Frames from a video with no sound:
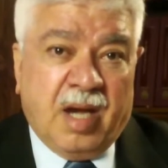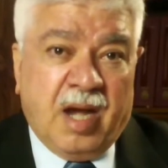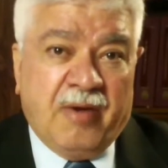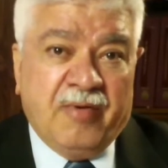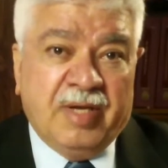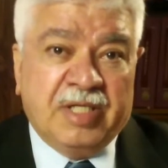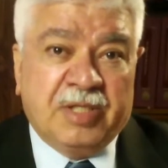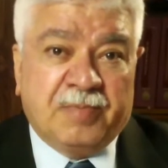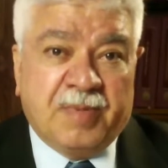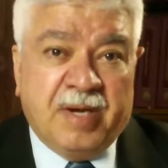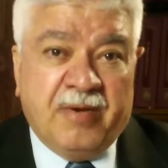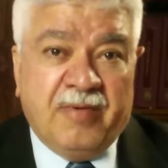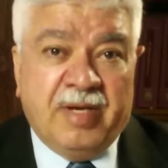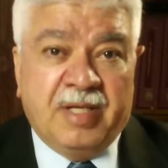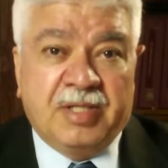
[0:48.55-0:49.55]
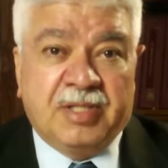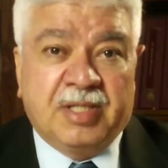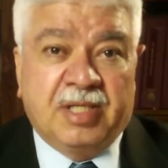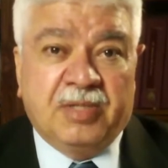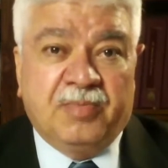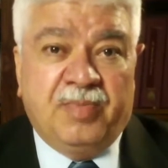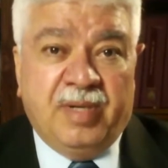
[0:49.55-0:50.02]
Our experience
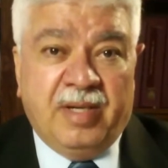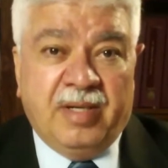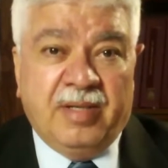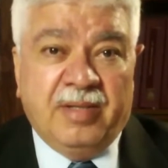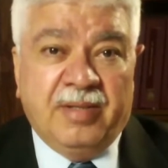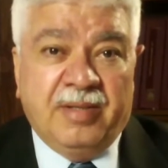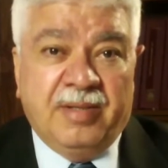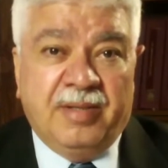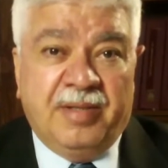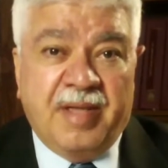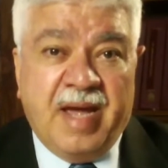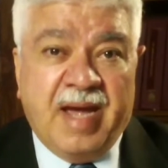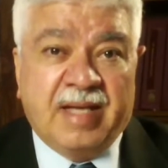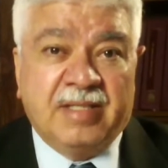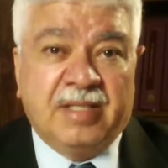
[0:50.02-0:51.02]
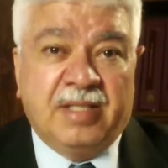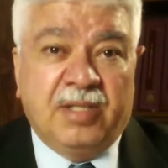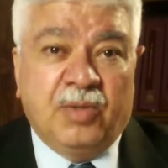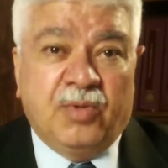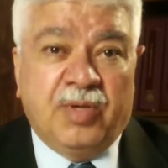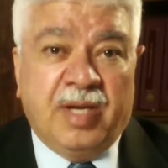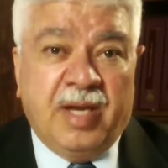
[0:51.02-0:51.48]
has been that
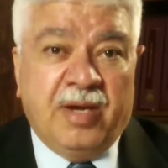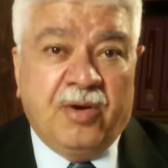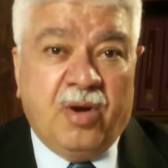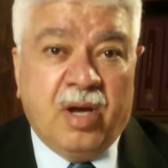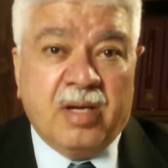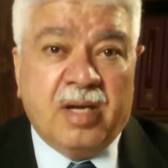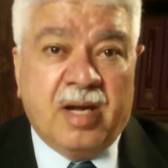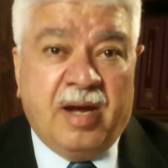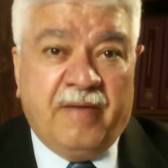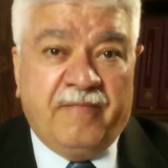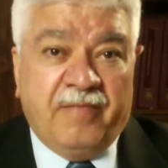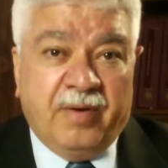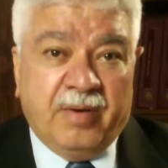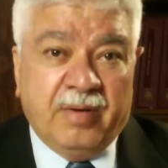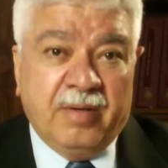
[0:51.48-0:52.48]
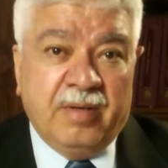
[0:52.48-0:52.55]
you cannot cover